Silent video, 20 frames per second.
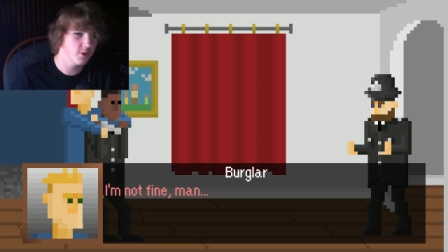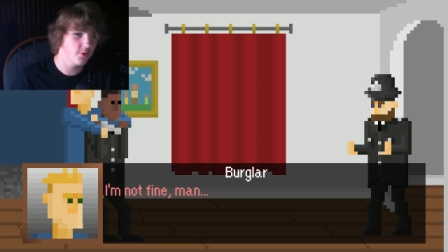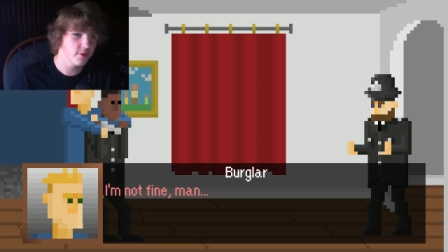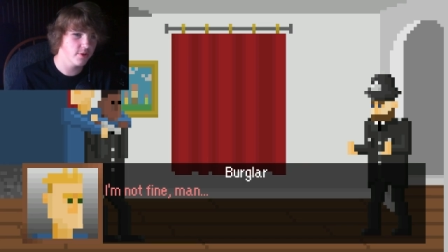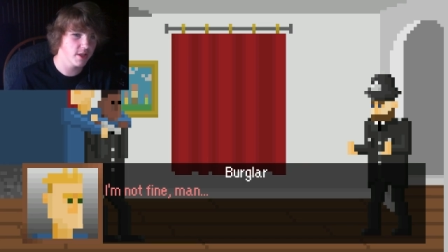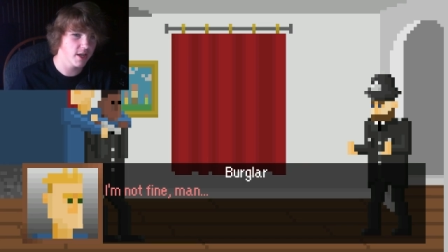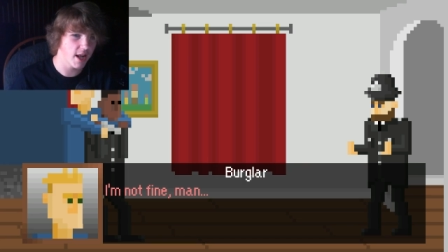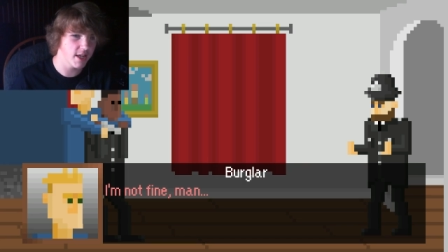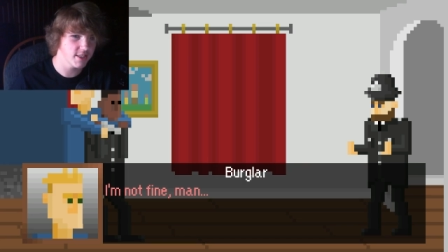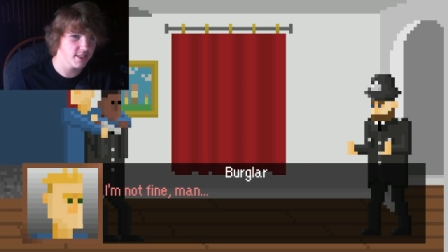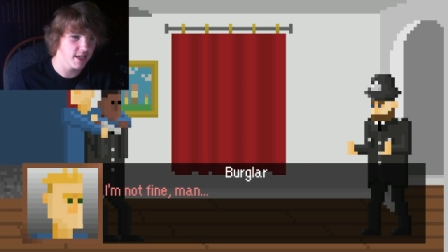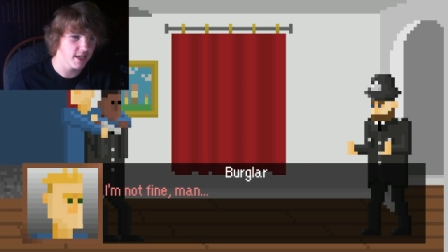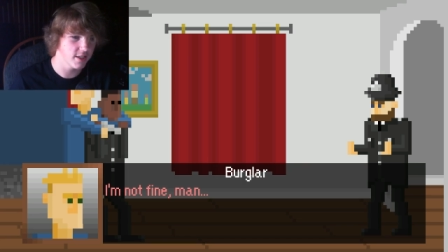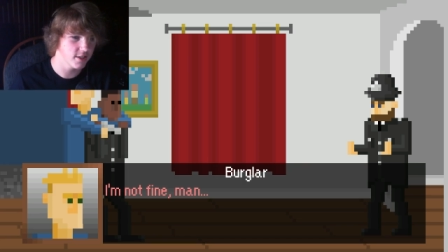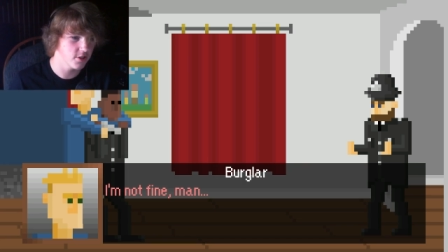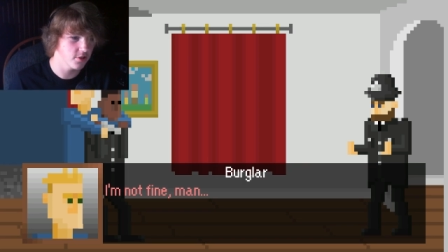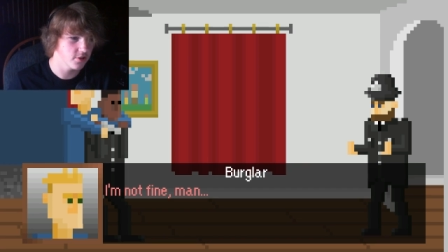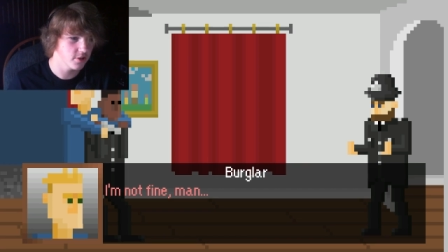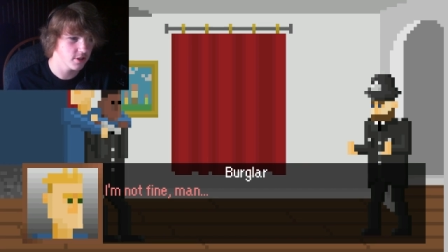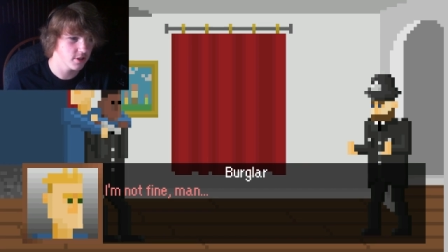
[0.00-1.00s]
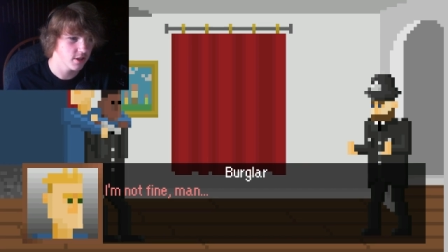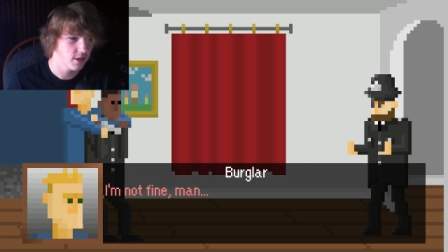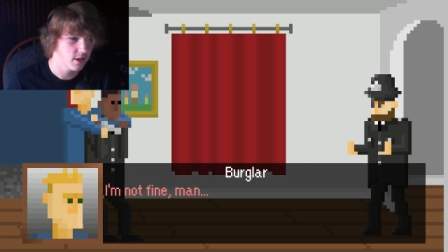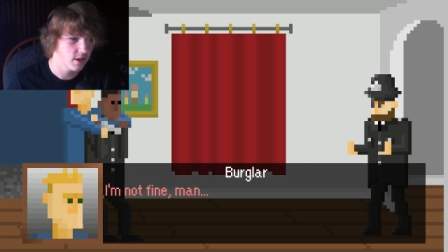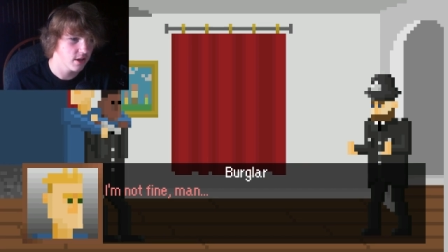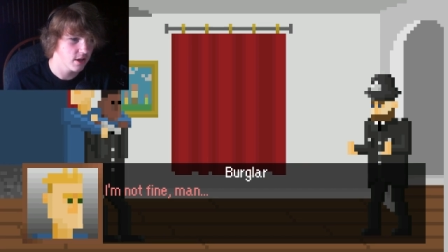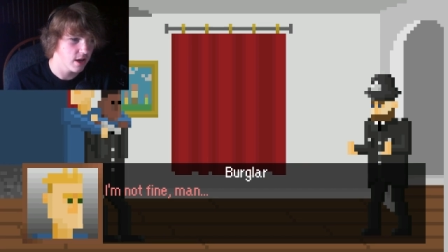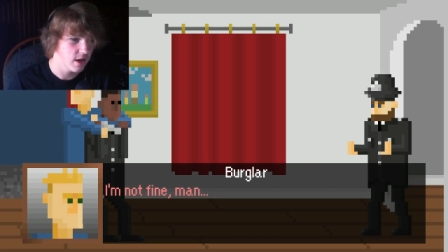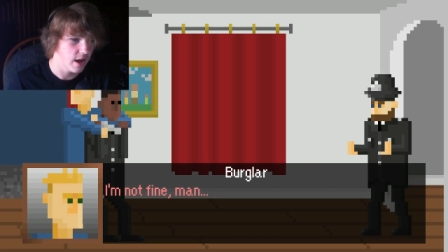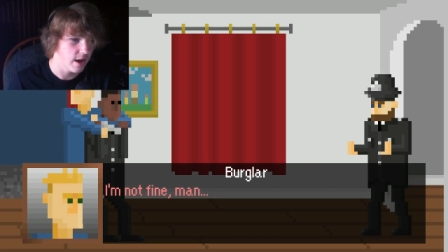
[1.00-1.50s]
doing the nice answers?
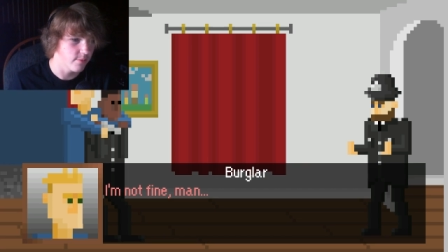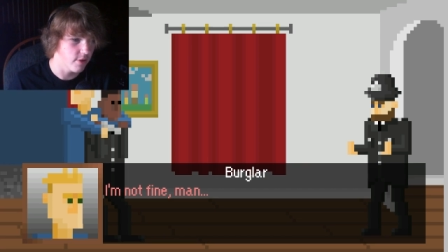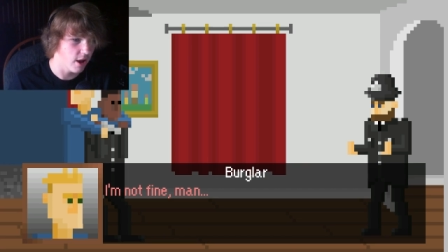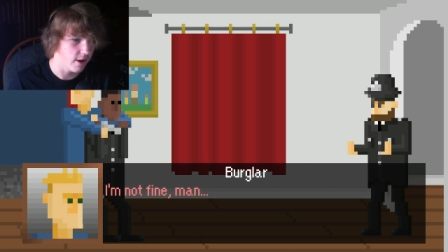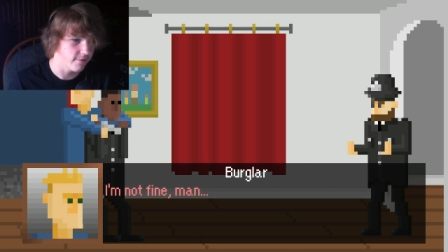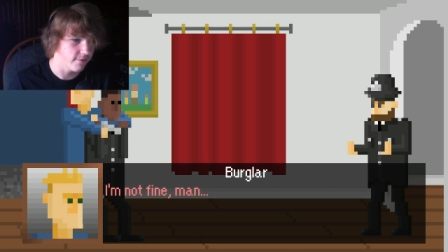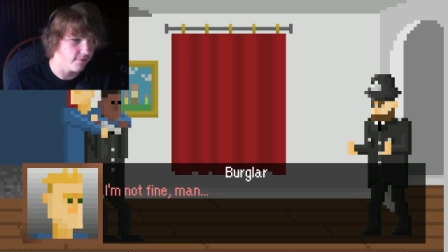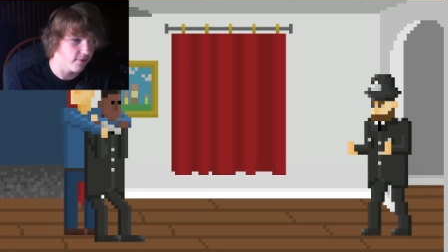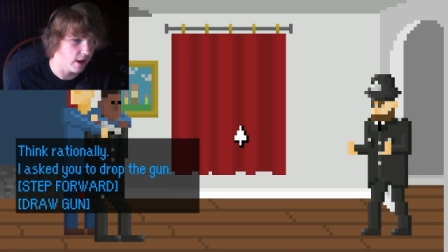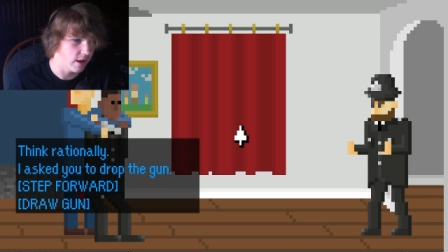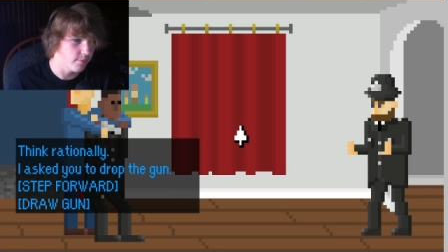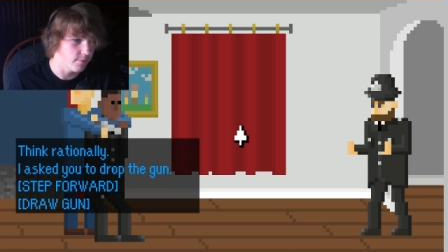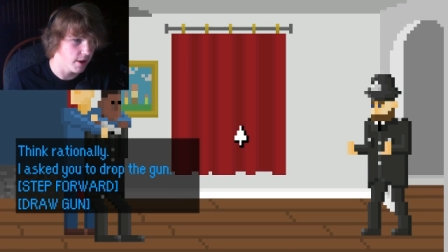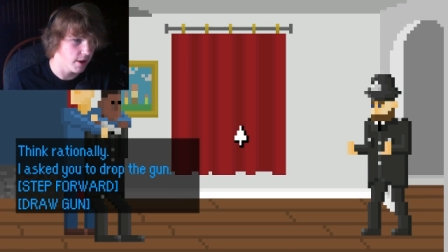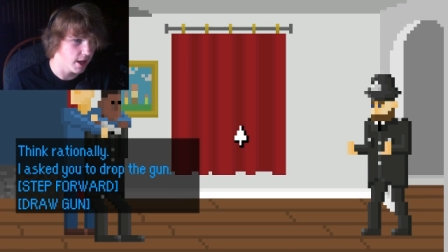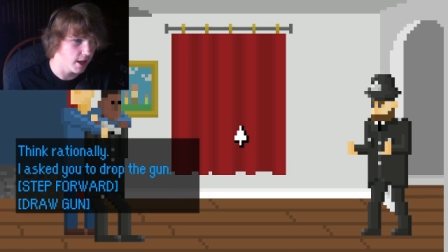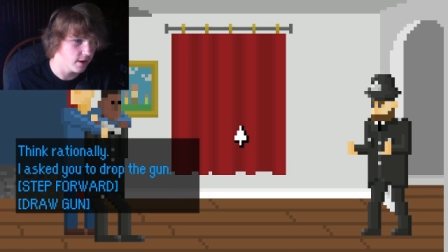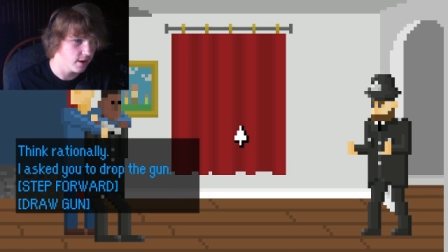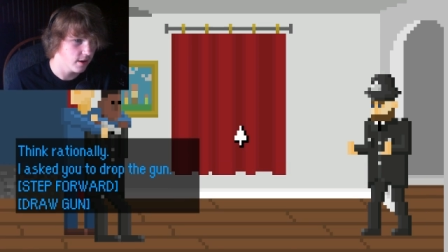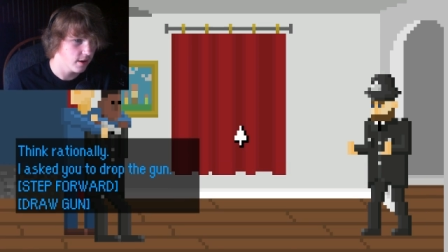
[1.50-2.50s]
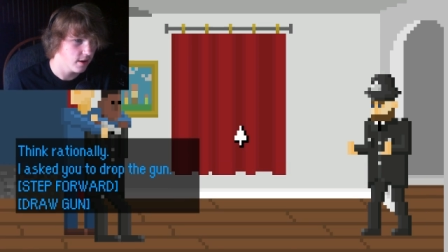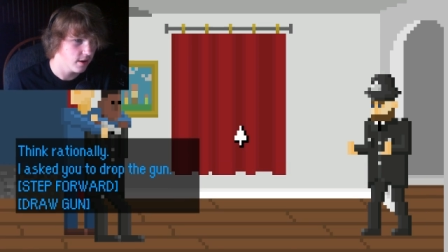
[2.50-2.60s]
I'm not fine, man.